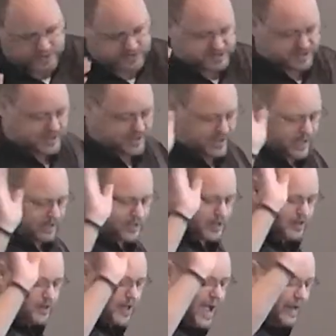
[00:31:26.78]
see
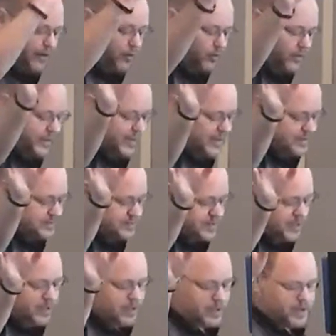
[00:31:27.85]
that not only is
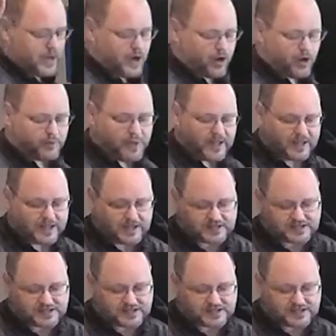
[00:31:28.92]
Aaron making a